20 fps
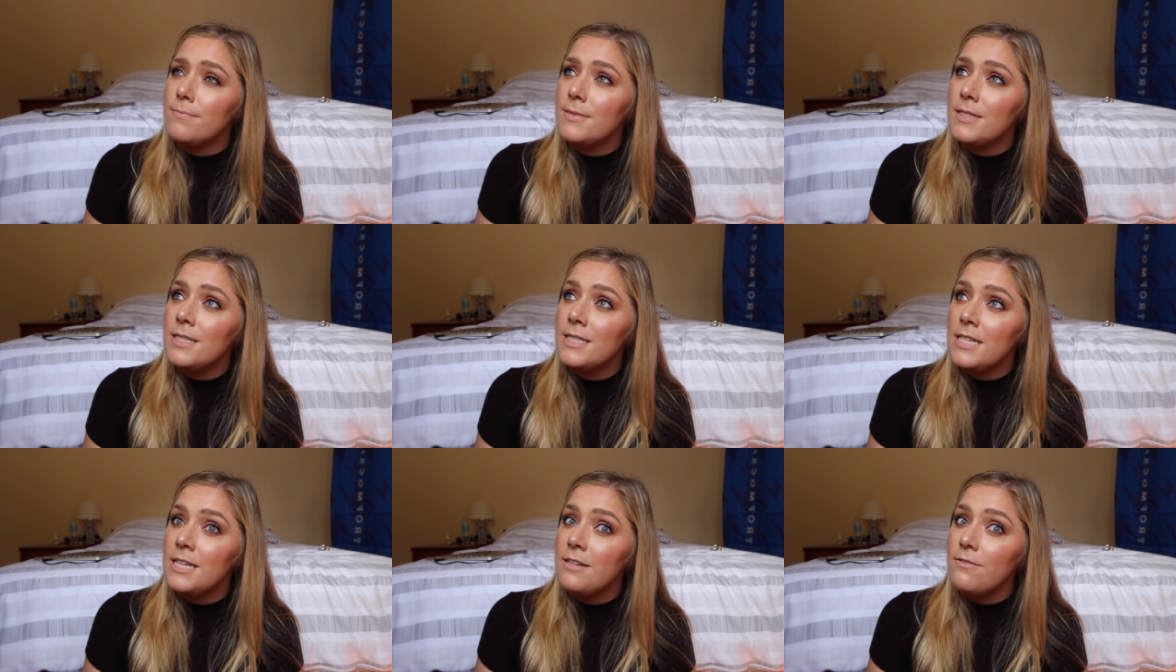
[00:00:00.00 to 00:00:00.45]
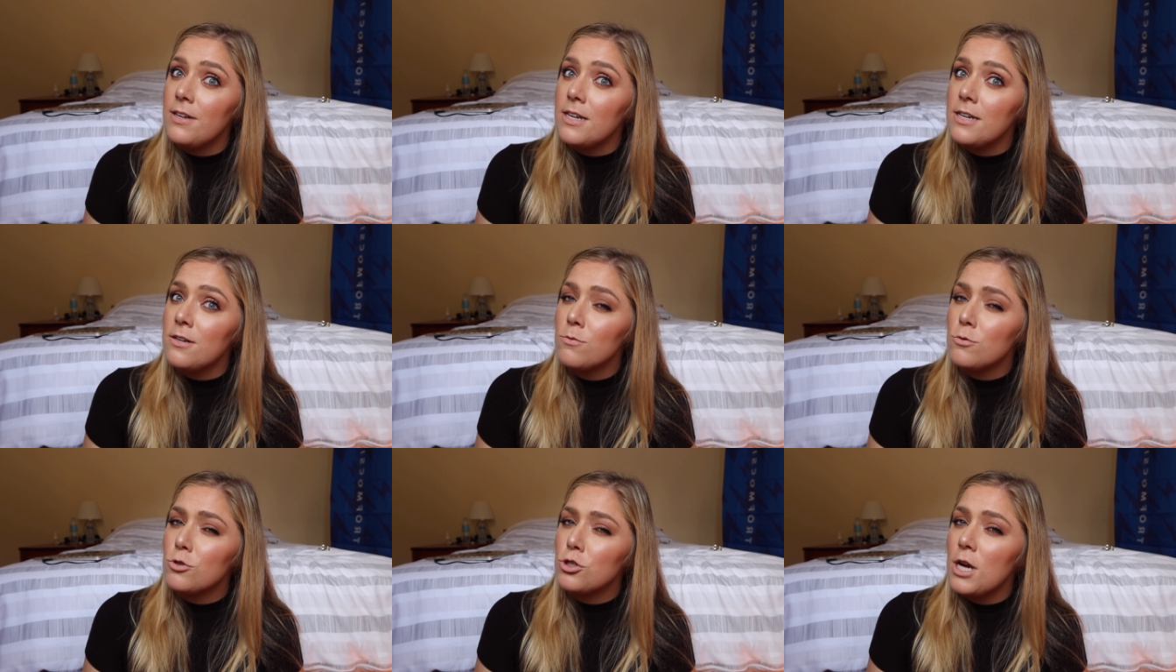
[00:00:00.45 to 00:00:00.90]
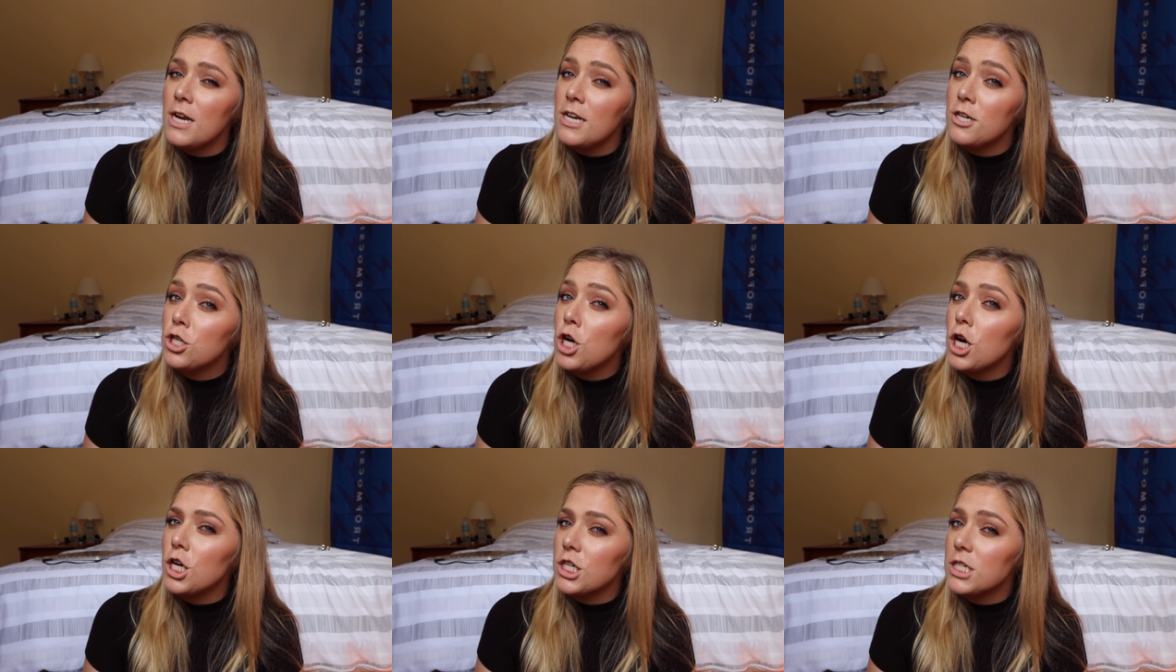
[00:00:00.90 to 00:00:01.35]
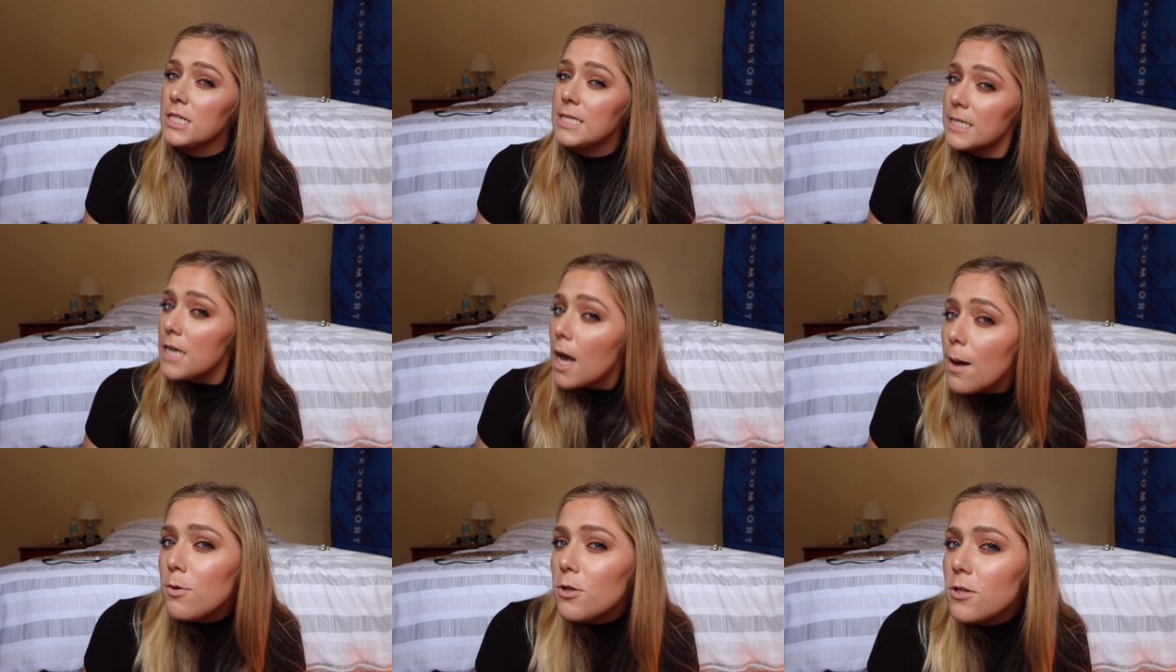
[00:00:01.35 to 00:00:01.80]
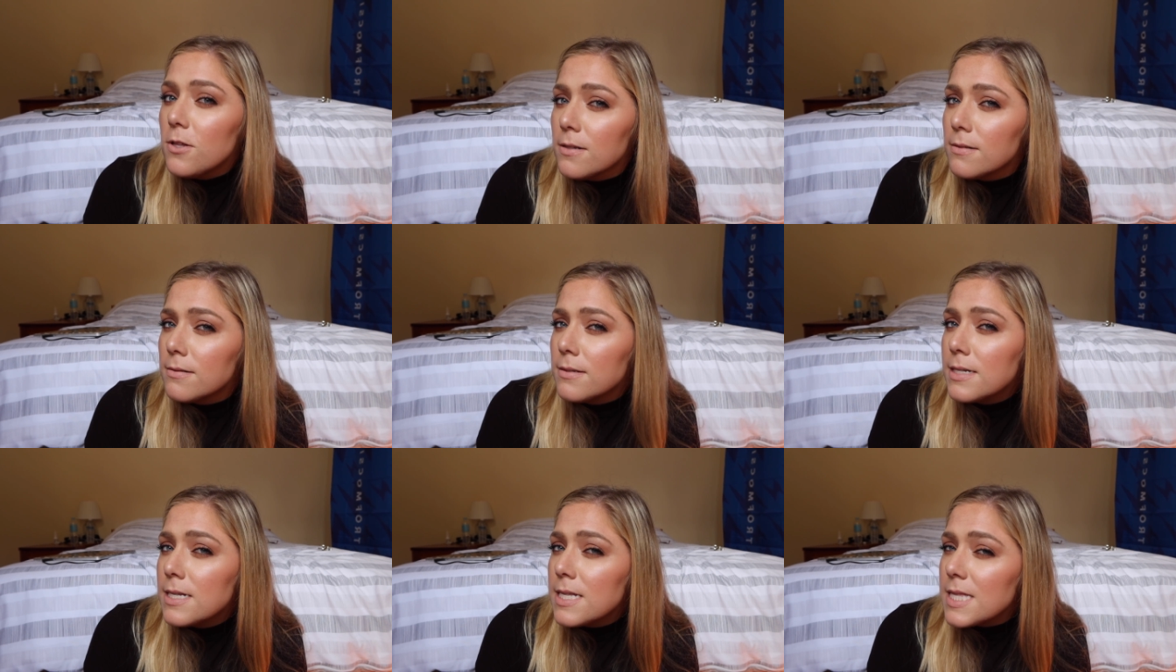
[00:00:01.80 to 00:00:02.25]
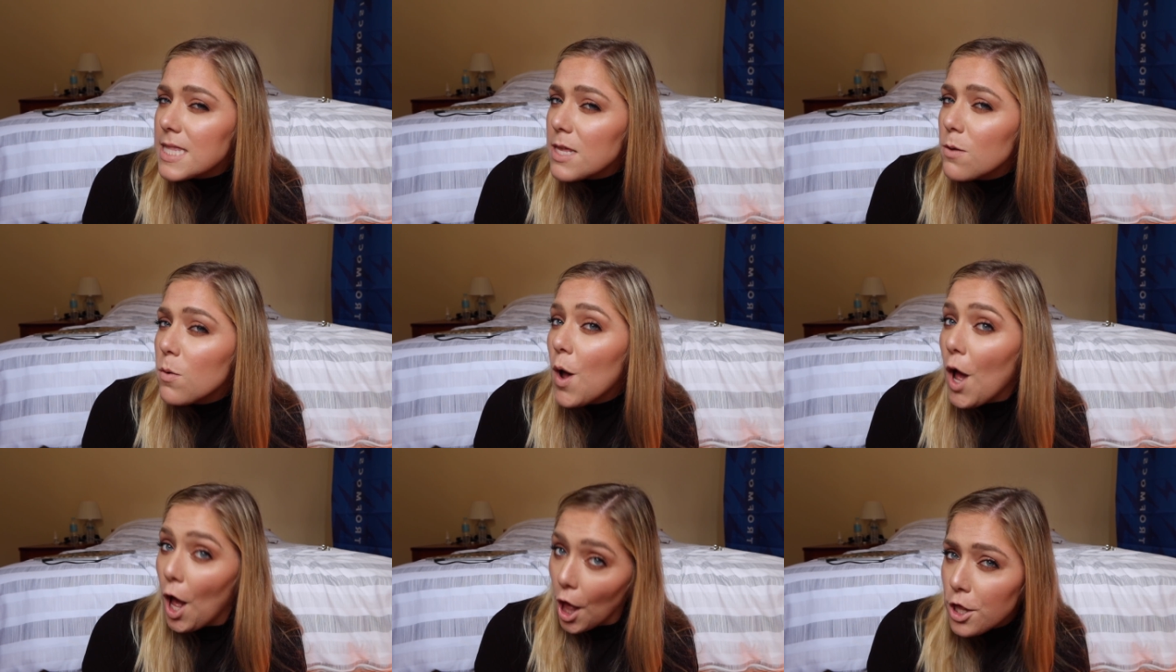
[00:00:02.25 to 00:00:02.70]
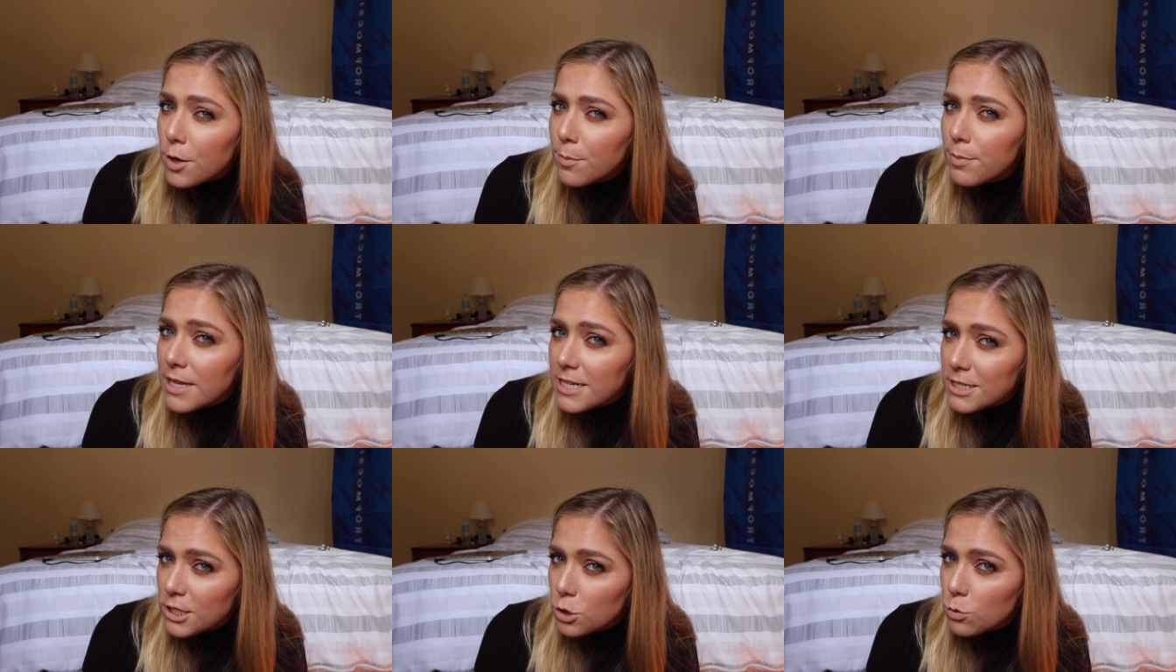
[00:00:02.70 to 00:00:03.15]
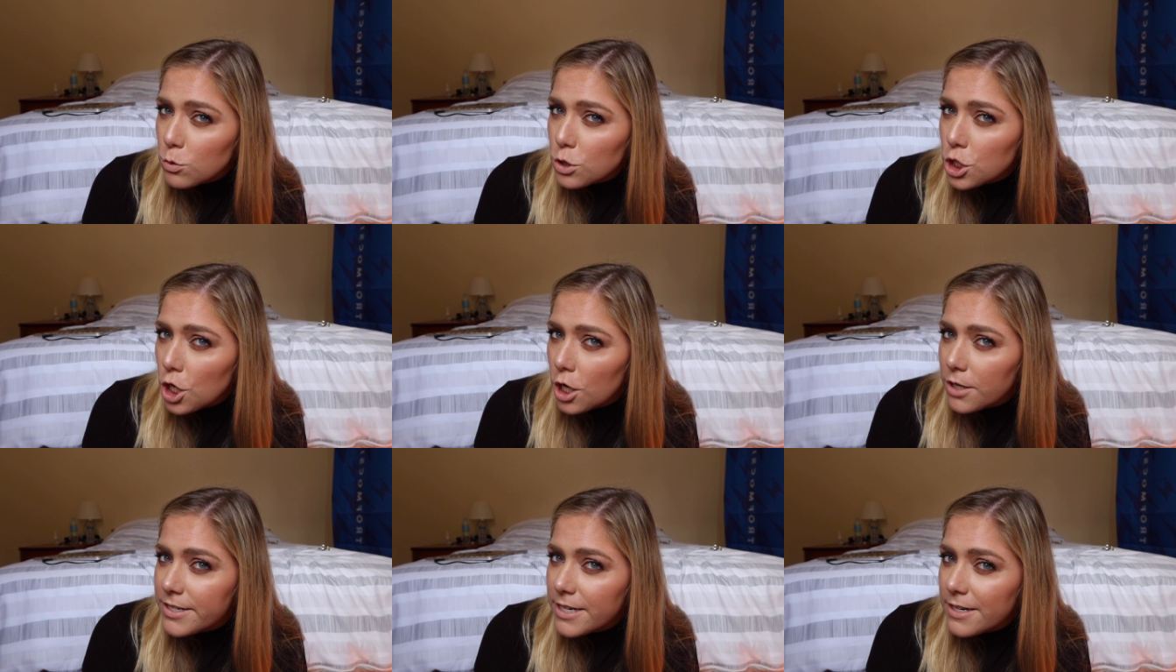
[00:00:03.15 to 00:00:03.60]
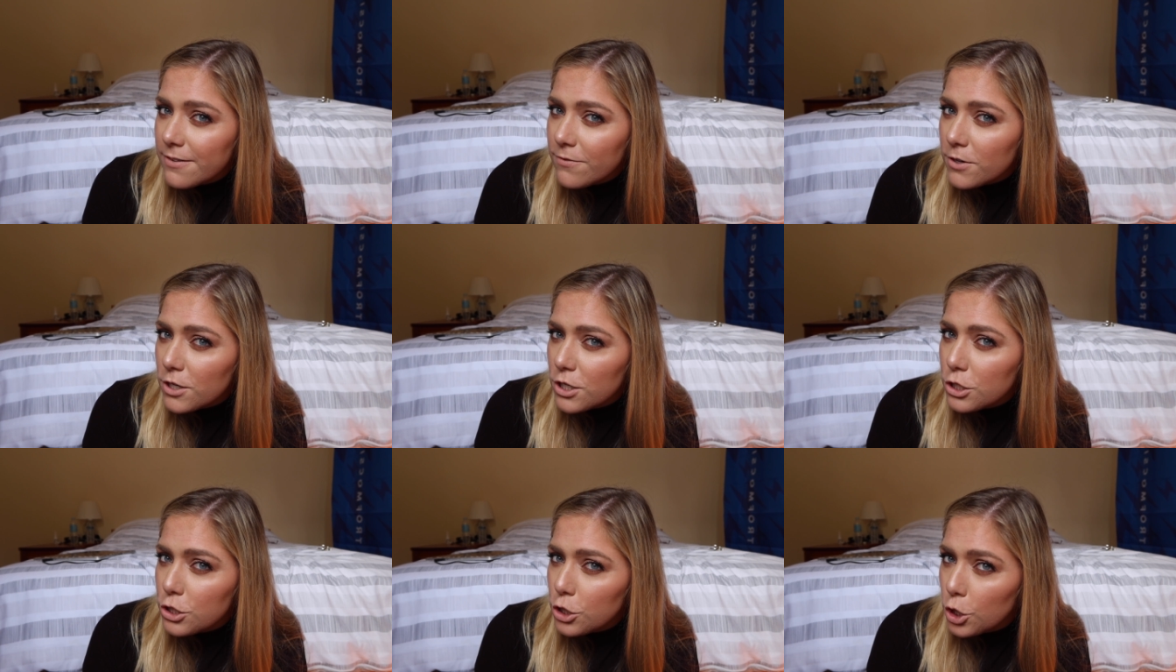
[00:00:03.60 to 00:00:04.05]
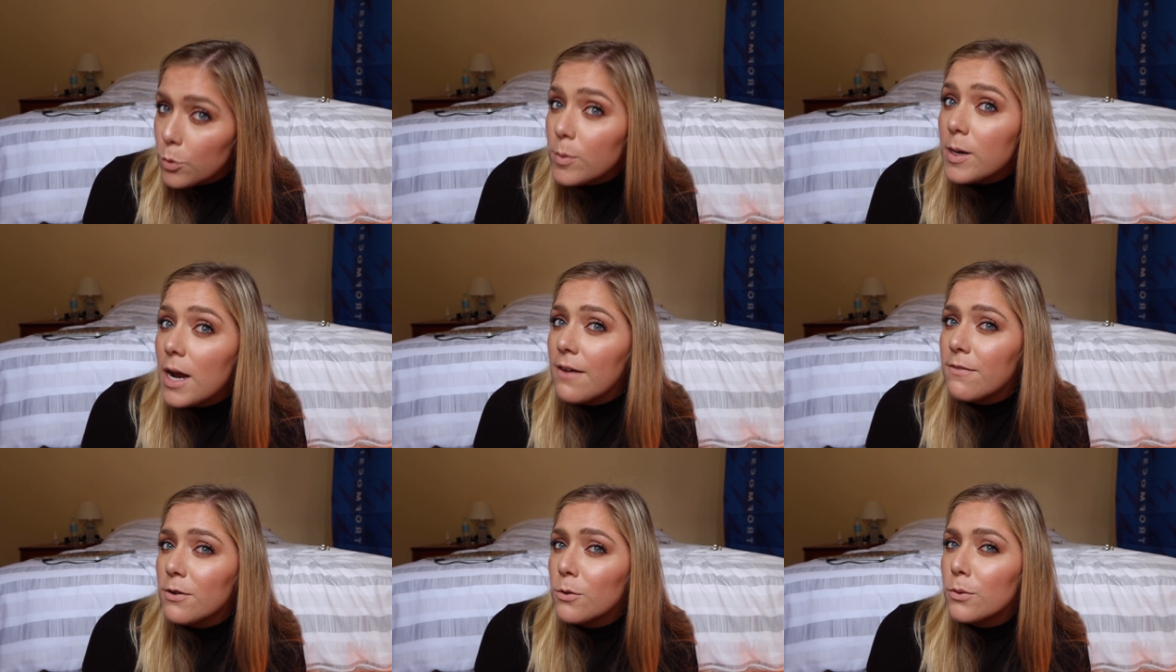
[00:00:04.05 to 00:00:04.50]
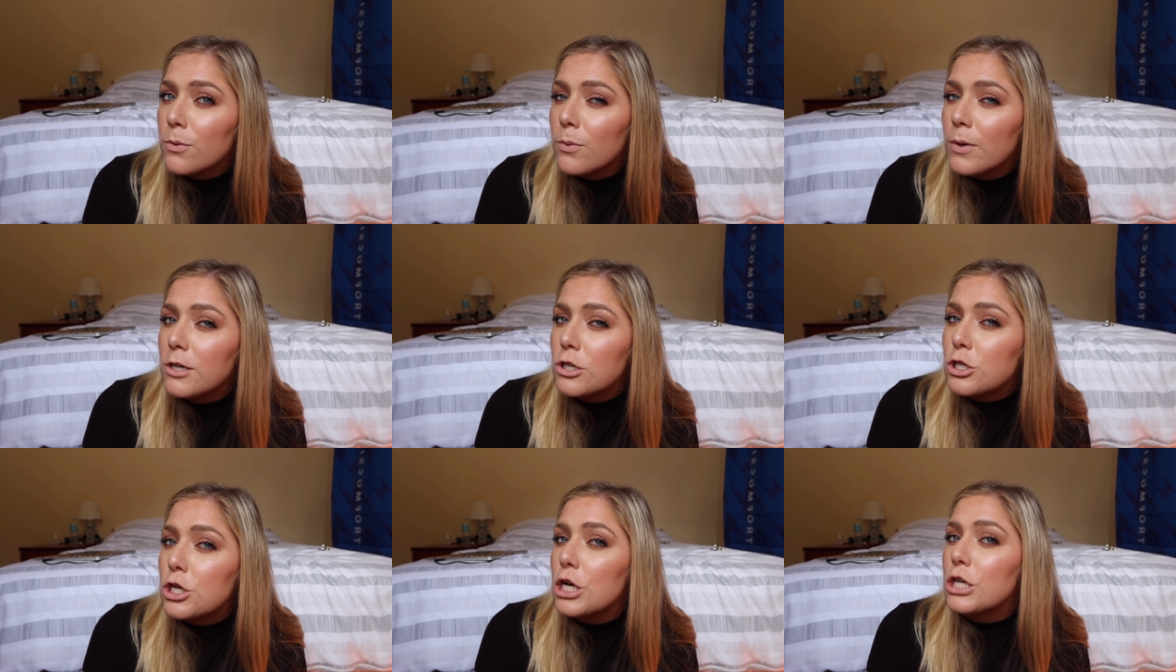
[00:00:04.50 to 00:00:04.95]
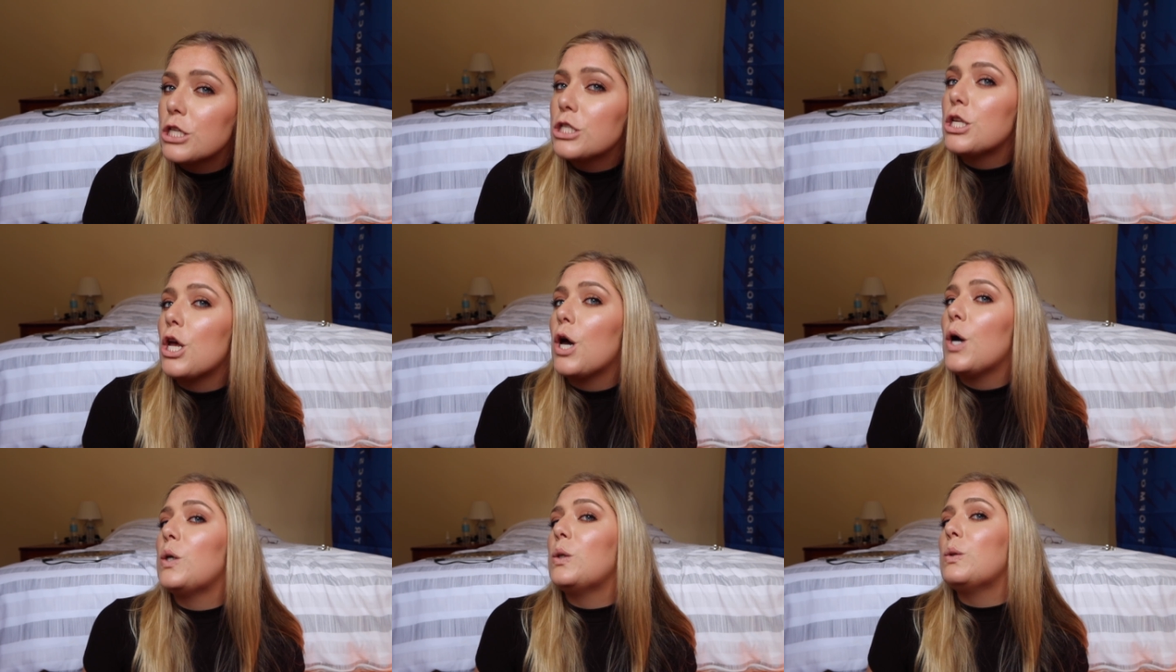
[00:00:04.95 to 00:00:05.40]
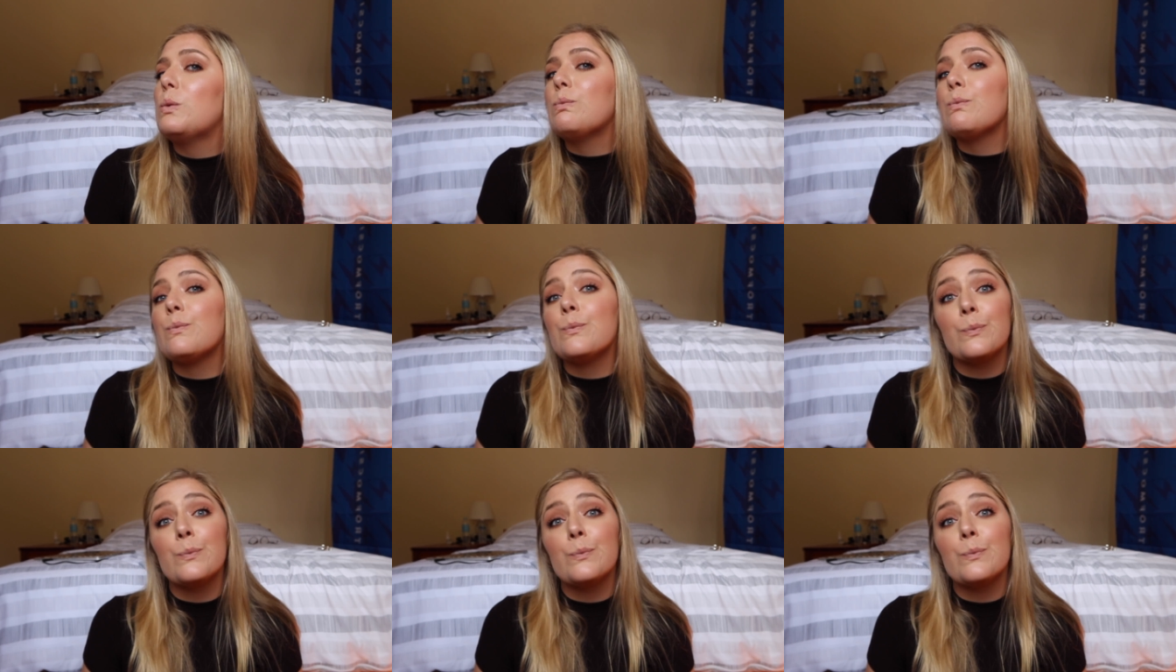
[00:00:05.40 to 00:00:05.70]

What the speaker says: Steven was trying to charge us double than what other places were charging for scuba diving with whale sharks, so